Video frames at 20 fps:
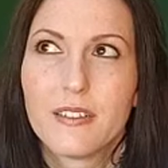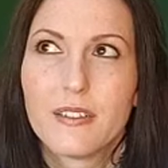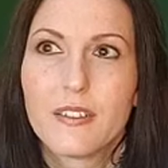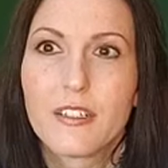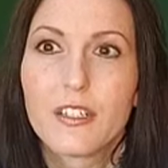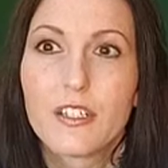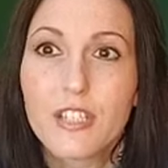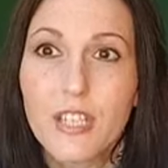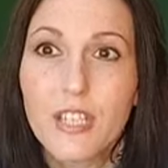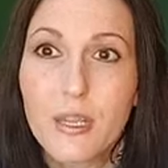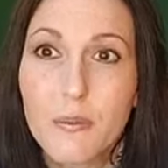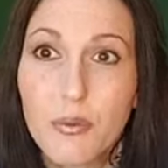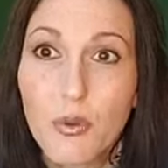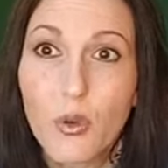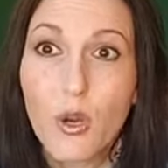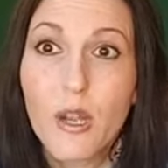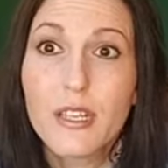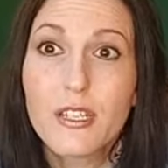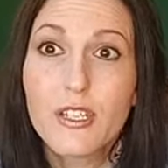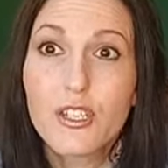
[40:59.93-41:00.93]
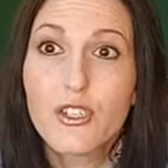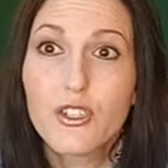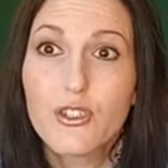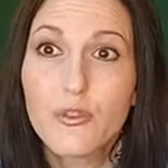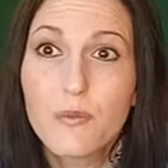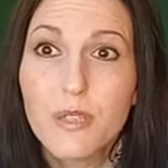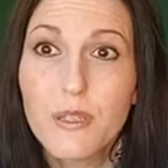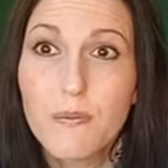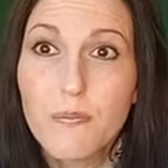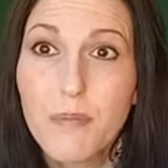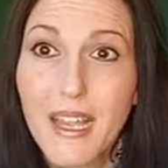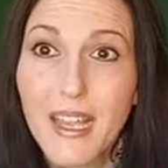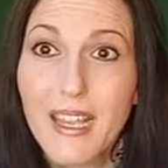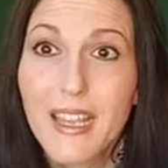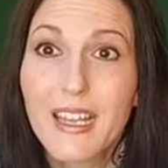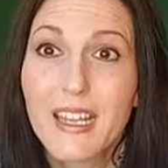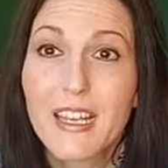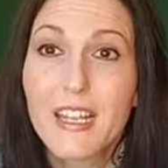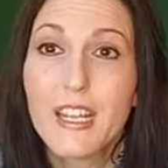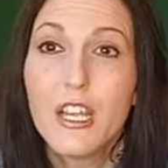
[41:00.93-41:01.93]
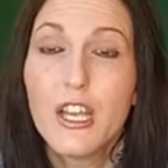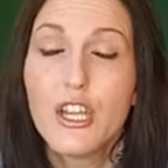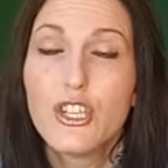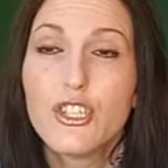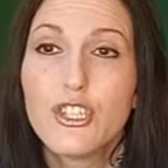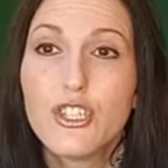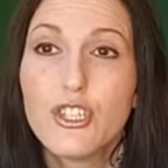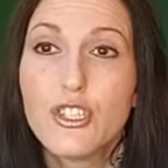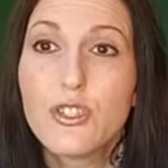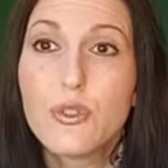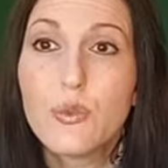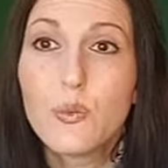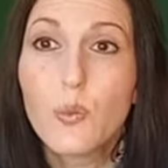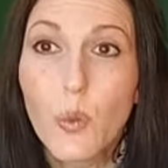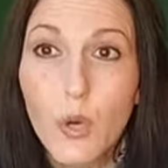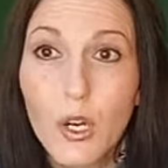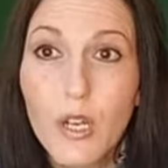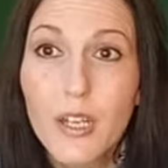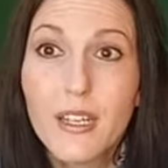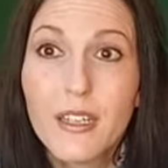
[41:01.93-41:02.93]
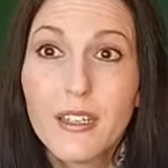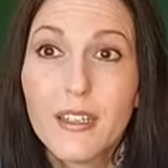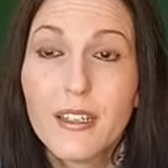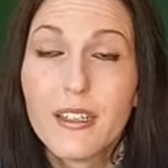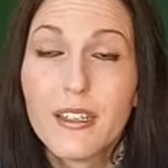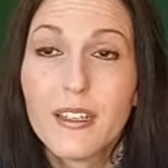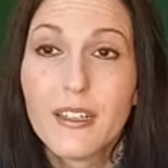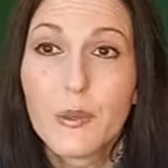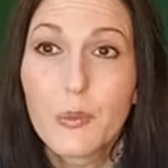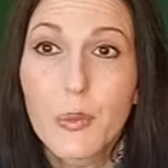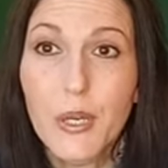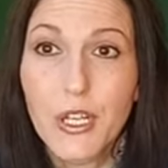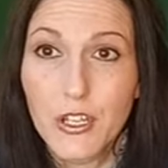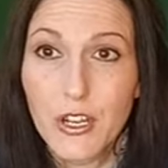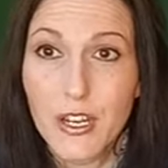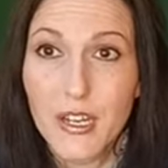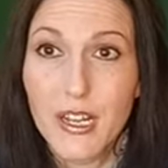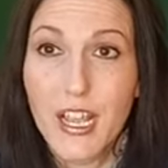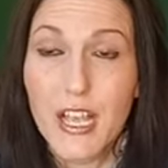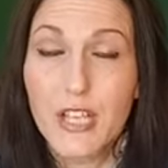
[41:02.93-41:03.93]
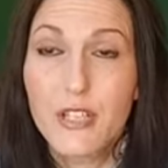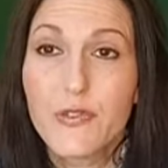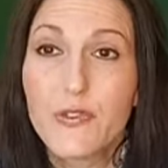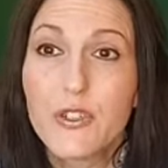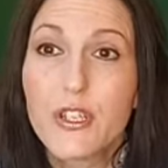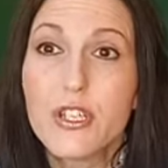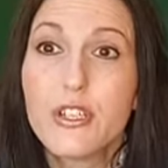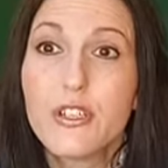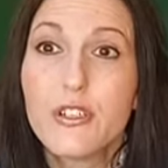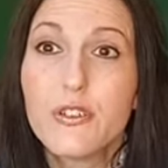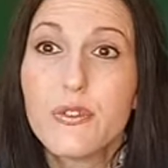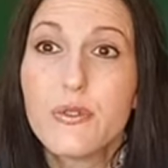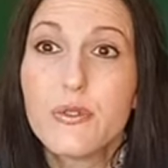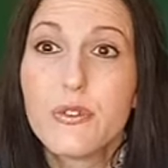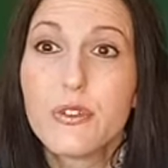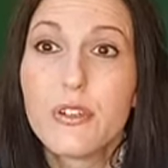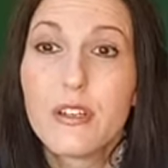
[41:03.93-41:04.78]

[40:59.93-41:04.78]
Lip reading: There's a price to be paid. Do you want what God has for you?